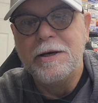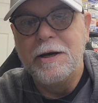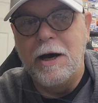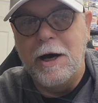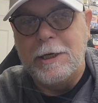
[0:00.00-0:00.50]

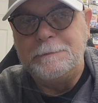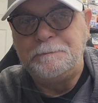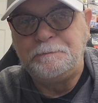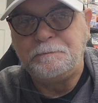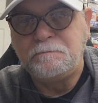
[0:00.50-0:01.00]
I'm
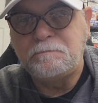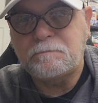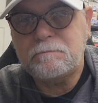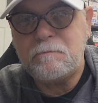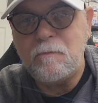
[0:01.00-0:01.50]

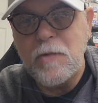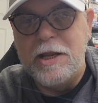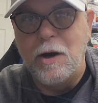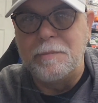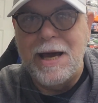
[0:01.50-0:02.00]

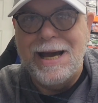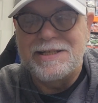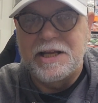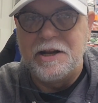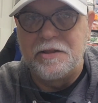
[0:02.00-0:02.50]
not
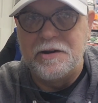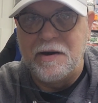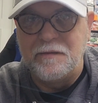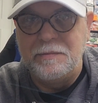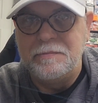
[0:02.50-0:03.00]
asking nothing
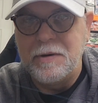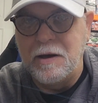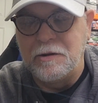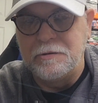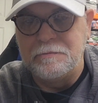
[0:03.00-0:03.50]
of him
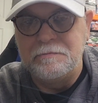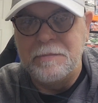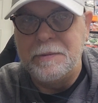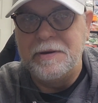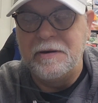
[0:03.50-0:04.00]
other than
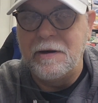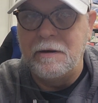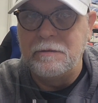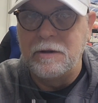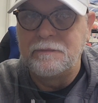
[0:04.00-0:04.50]
maybe
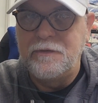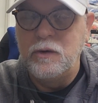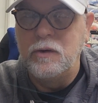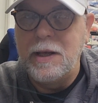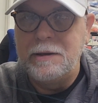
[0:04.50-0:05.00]
a
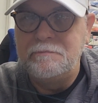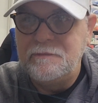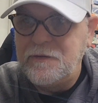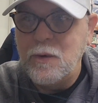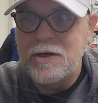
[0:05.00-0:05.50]
few
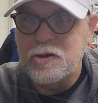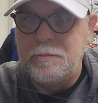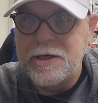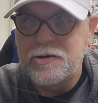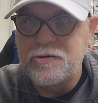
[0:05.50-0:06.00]
extra
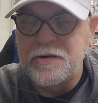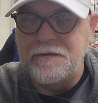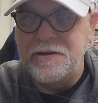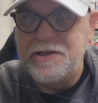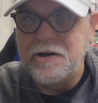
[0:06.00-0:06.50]
pictures
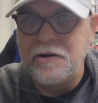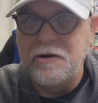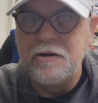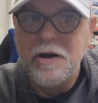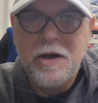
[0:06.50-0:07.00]
of the
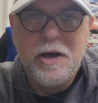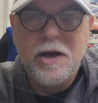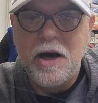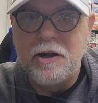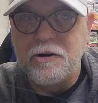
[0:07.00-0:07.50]
interior
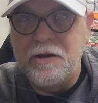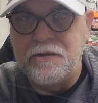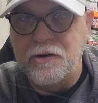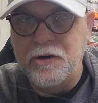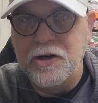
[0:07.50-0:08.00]
underneath
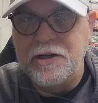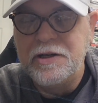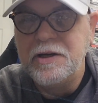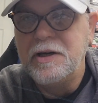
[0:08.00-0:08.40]
the hood,